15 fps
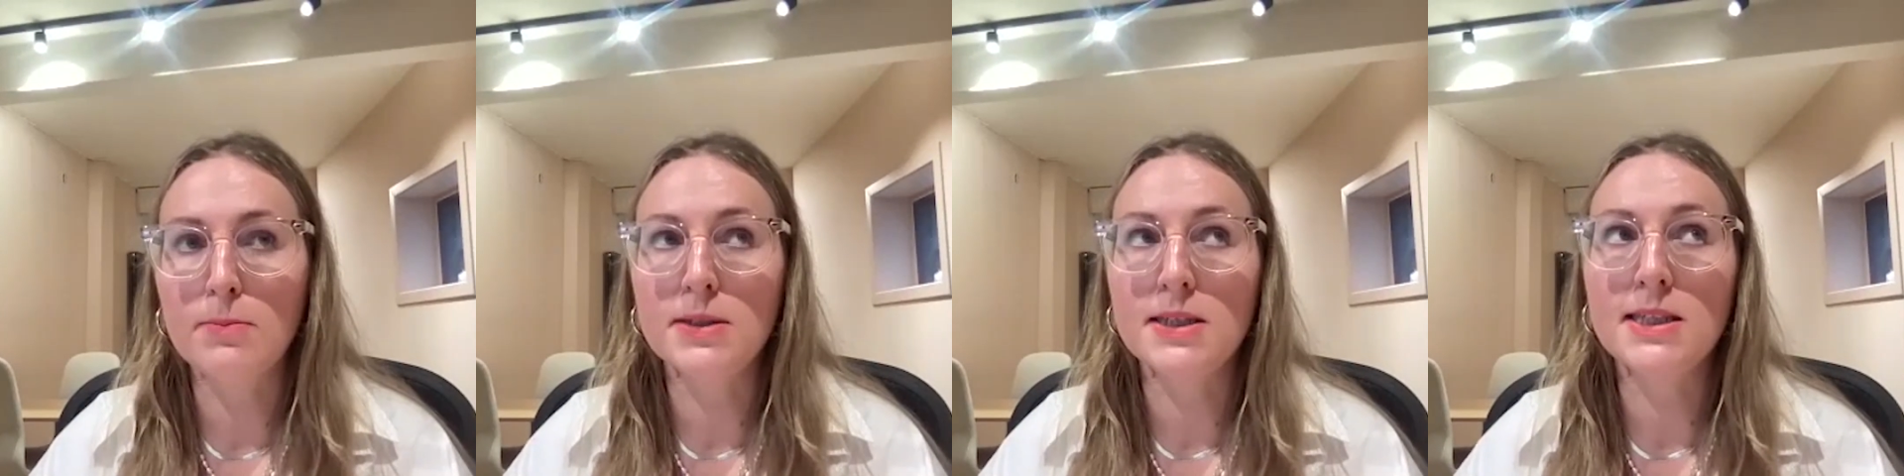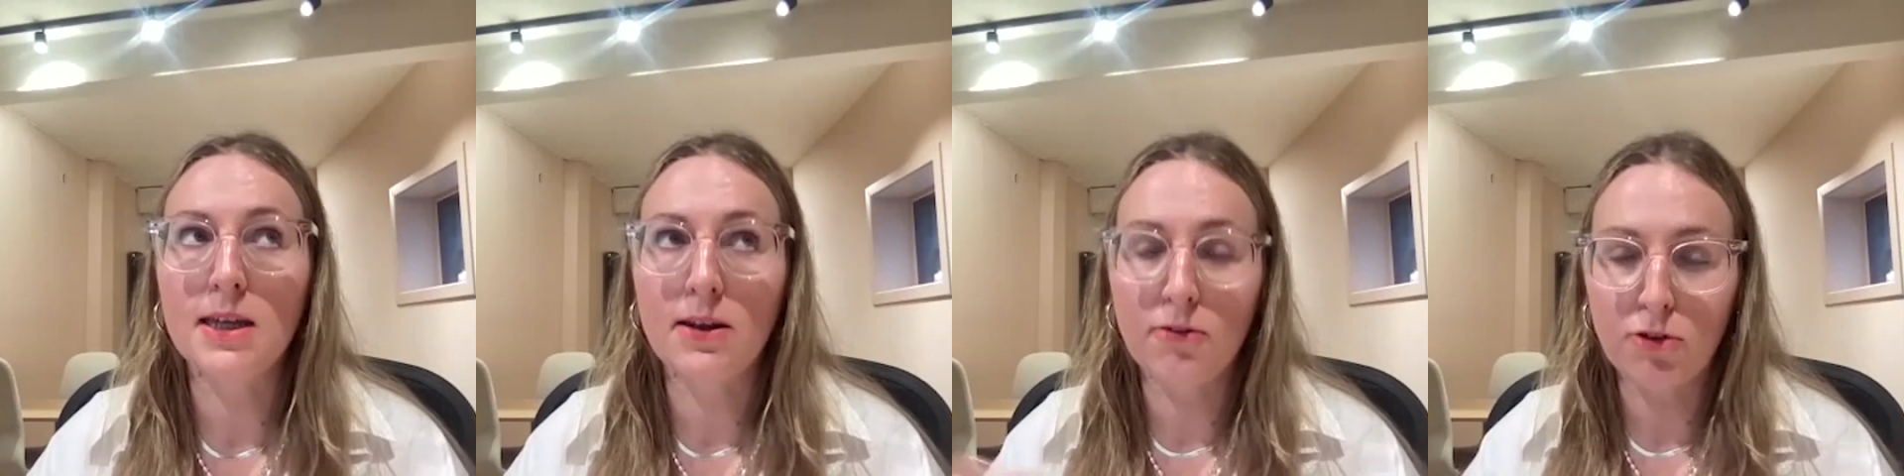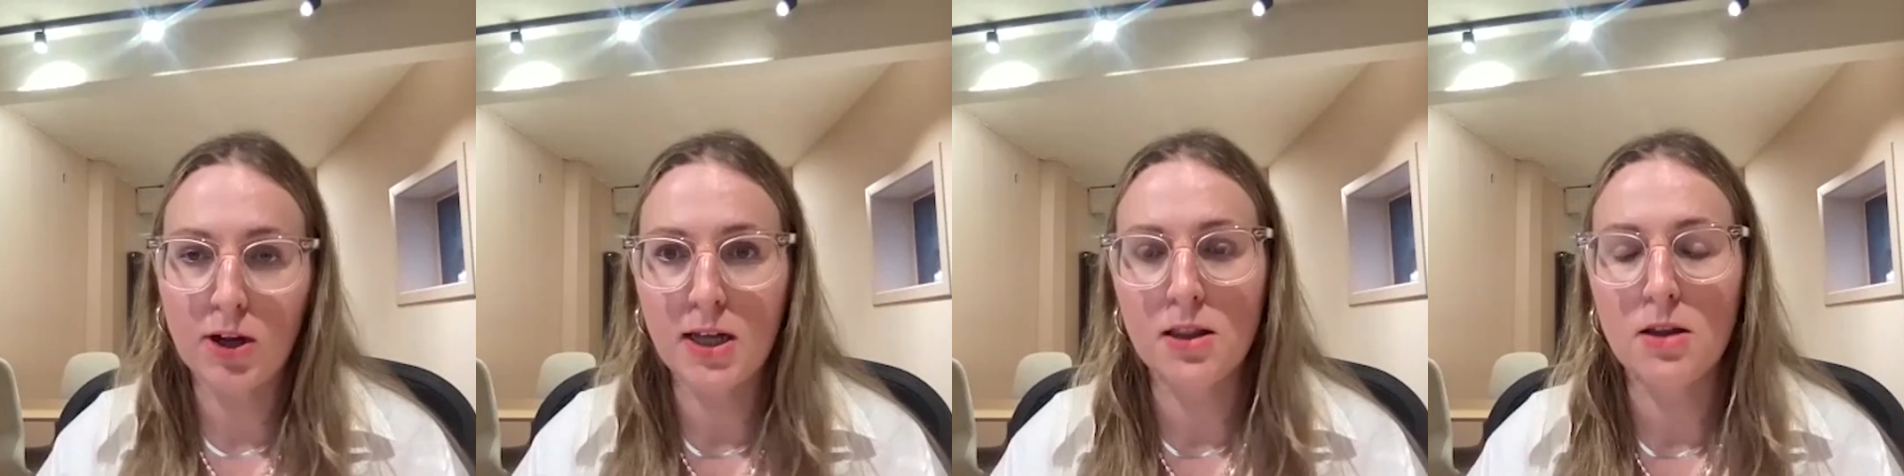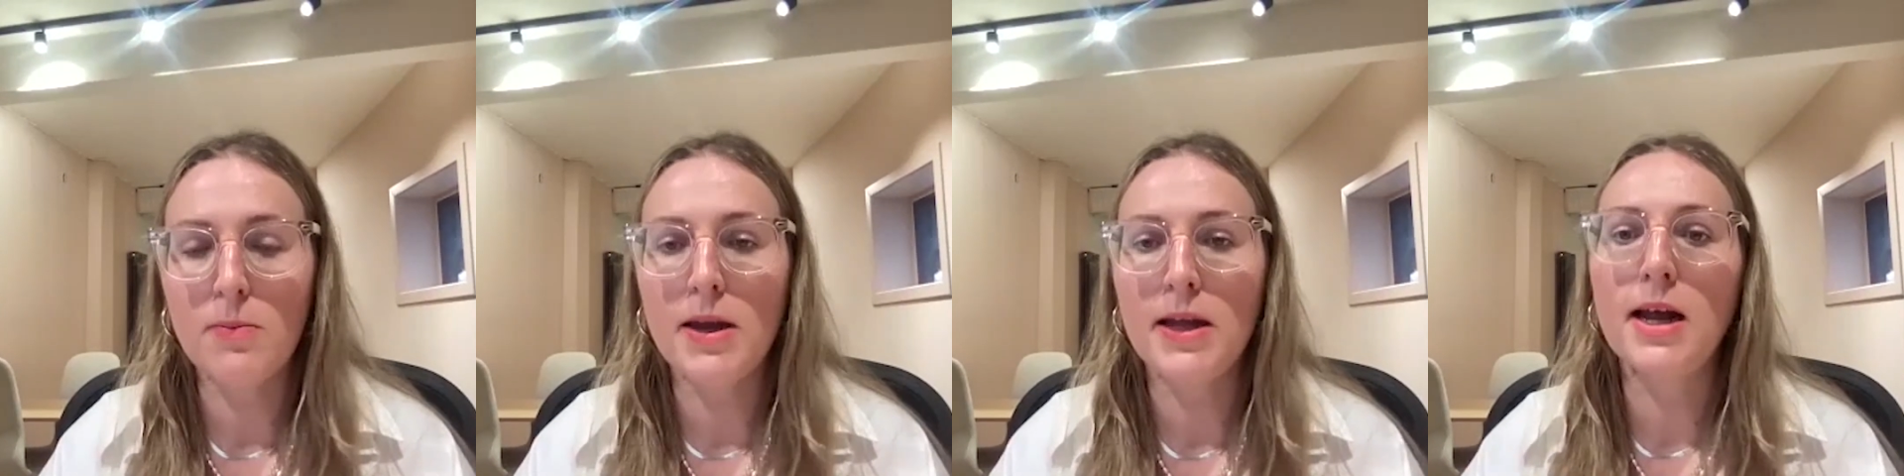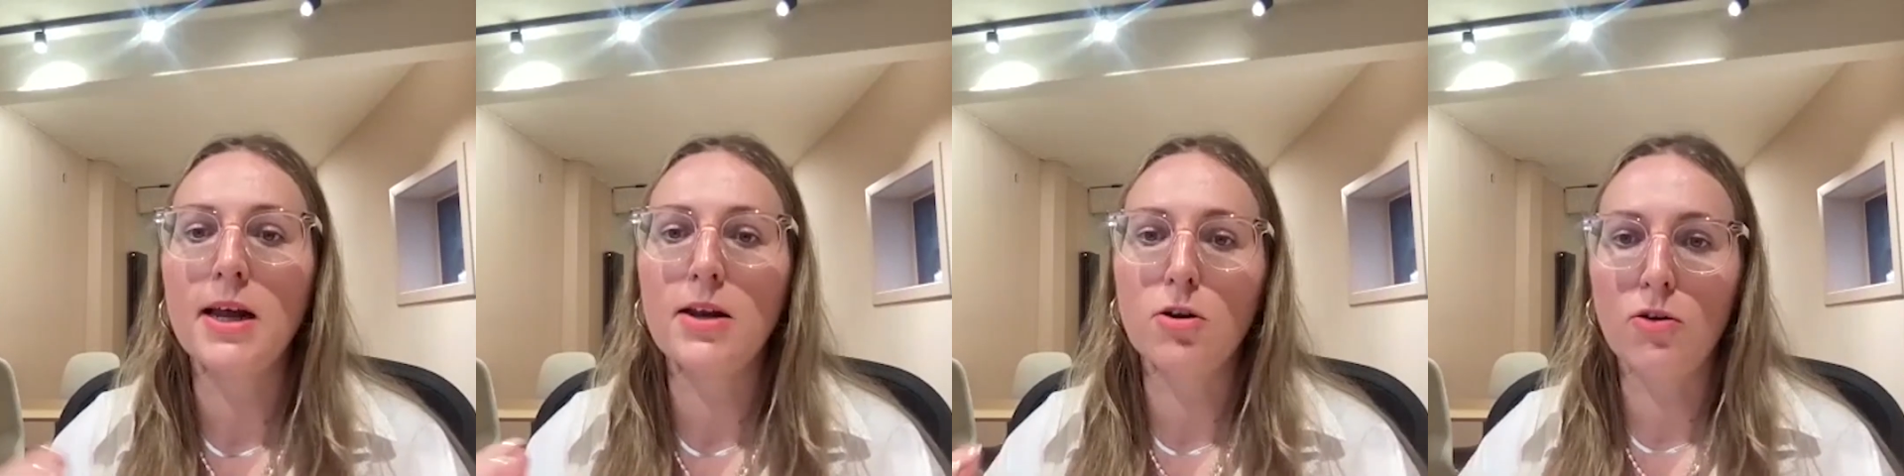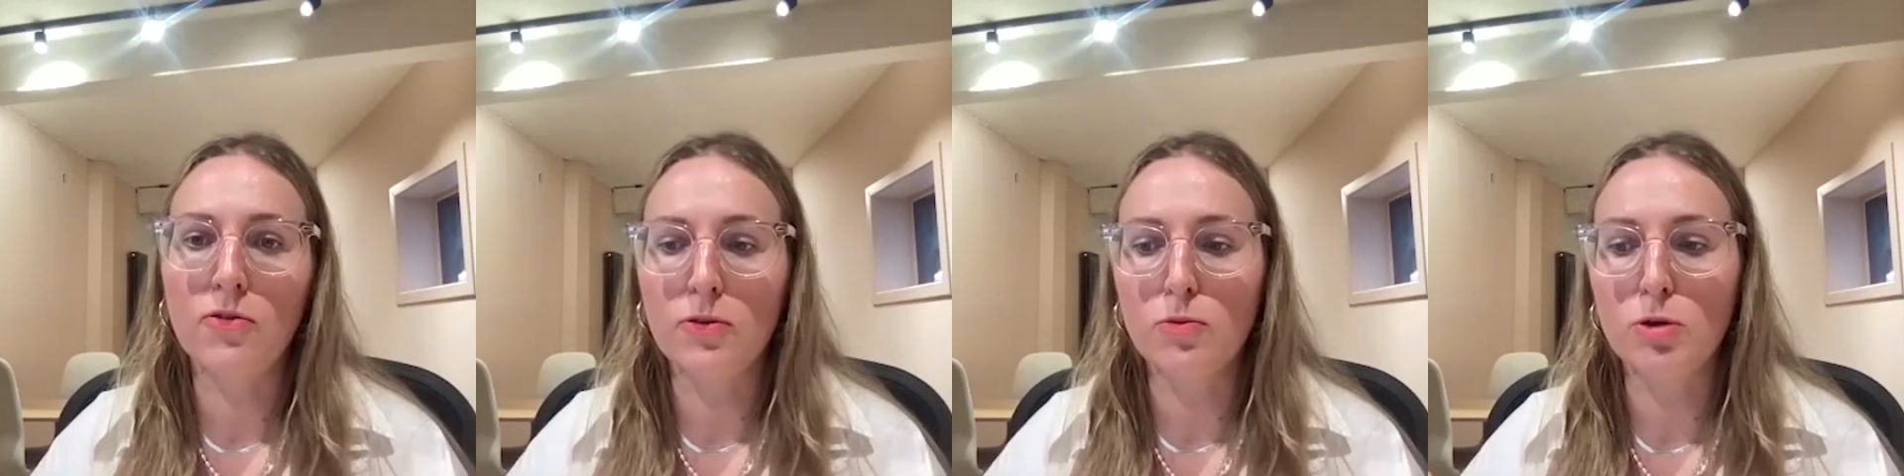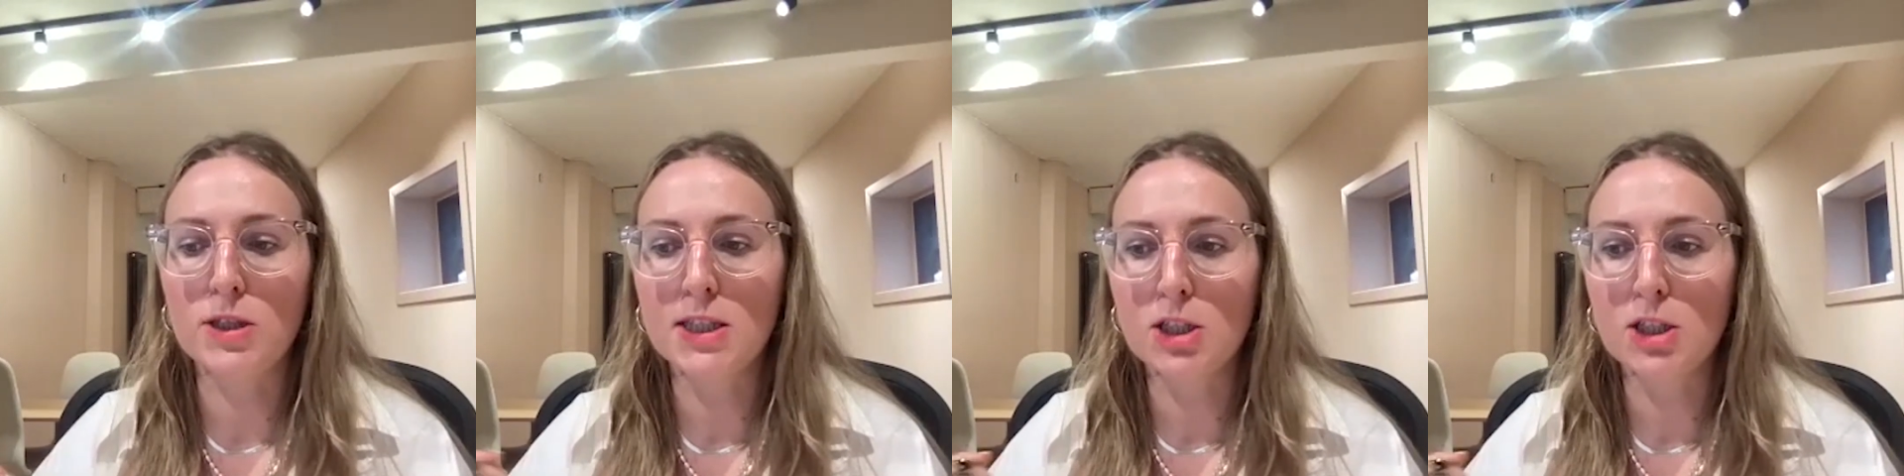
sea freighting them in, and often